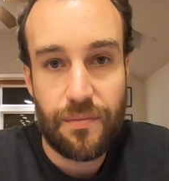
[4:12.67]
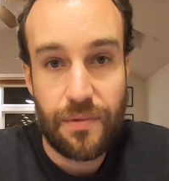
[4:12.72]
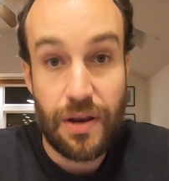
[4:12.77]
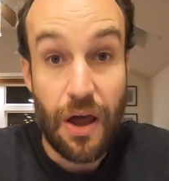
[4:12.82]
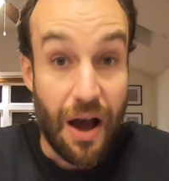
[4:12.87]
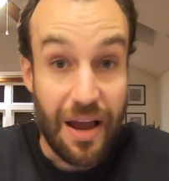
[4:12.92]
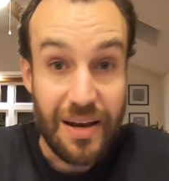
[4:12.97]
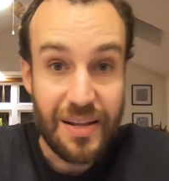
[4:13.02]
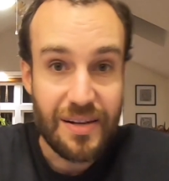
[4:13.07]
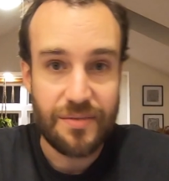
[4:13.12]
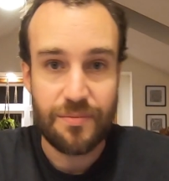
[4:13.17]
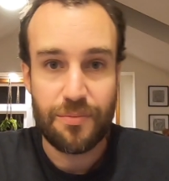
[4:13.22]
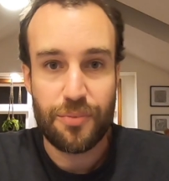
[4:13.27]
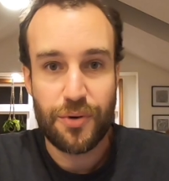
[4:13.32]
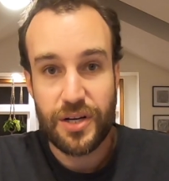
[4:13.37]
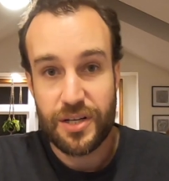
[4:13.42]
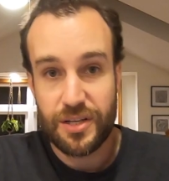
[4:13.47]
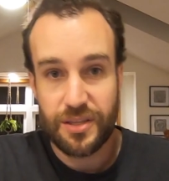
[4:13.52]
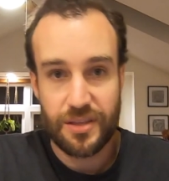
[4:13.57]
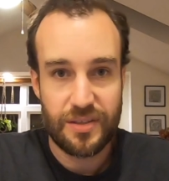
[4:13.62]
Now, I didn't
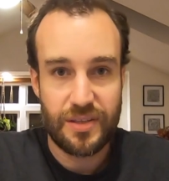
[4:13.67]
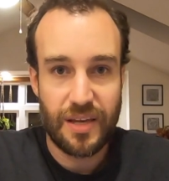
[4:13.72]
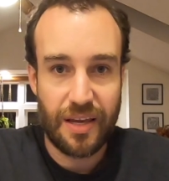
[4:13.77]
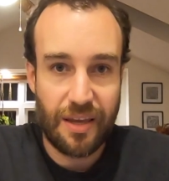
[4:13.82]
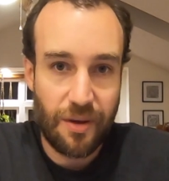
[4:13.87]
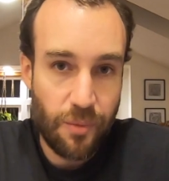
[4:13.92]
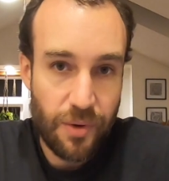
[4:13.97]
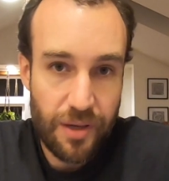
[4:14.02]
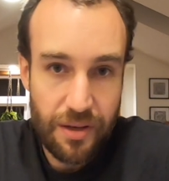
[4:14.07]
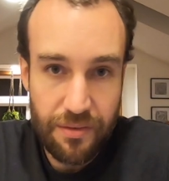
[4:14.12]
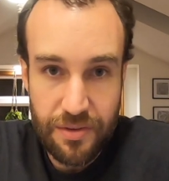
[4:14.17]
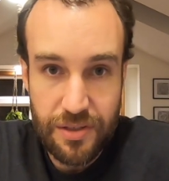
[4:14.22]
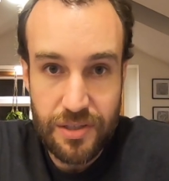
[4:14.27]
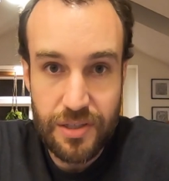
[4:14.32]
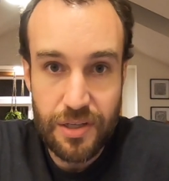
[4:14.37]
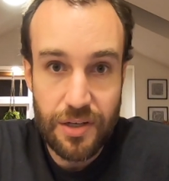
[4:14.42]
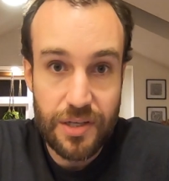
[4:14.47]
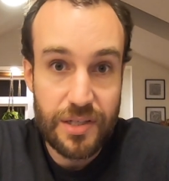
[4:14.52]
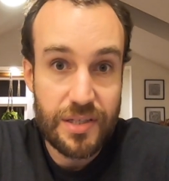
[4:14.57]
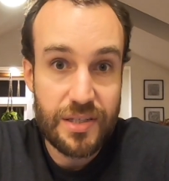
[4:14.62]
preach the second week of the
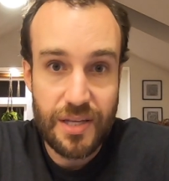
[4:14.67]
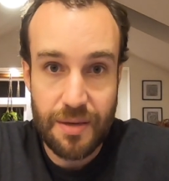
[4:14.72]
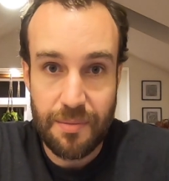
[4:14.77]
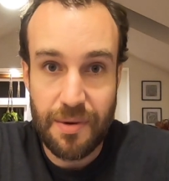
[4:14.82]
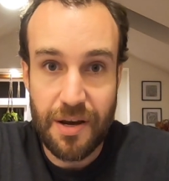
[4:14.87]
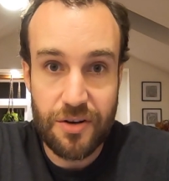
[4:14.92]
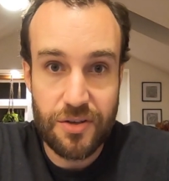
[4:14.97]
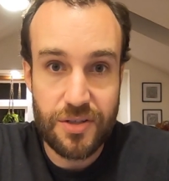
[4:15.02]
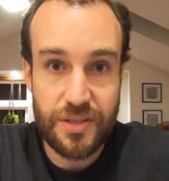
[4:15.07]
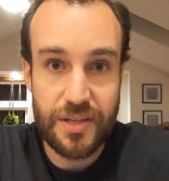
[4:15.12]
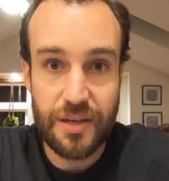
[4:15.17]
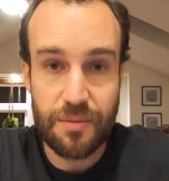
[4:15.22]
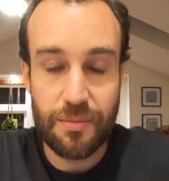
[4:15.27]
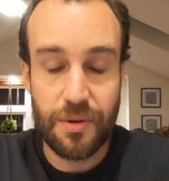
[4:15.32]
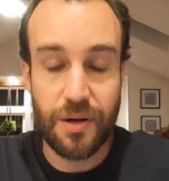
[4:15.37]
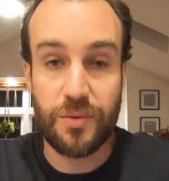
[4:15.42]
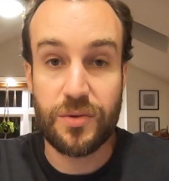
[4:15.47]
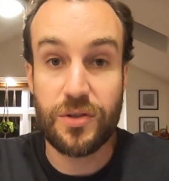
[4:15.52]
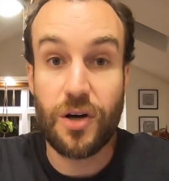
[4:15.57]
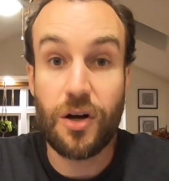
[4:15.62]
series, Tim Ayers did, but
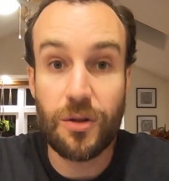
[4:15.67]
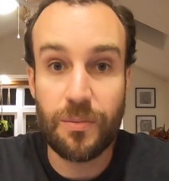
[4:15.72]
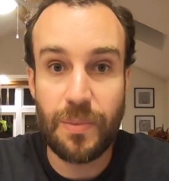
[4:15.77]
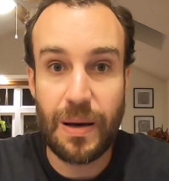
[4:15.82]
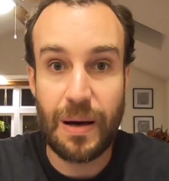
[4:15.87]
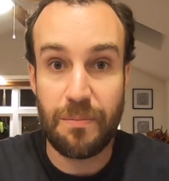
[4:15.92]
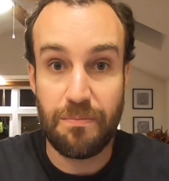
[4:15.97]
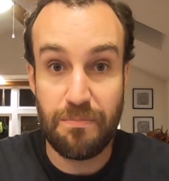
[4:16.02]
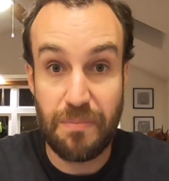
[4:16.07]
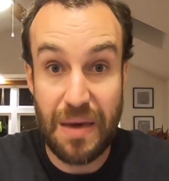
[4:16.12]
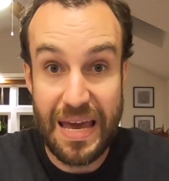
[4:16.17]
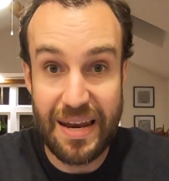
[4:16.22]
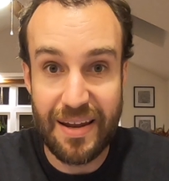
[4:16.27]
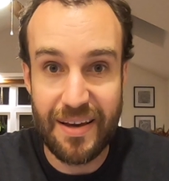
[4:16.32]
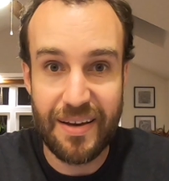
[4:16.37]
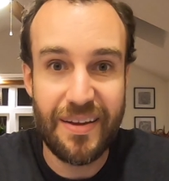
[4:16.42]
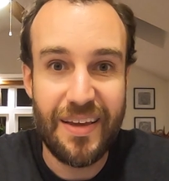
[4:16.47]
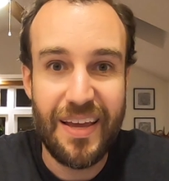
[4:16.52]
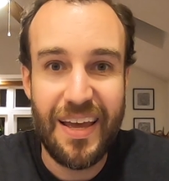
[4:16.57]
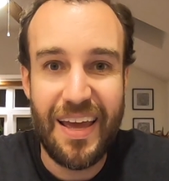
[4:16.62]
it was all about
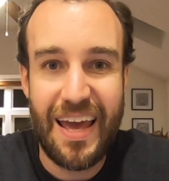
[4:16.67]
manna.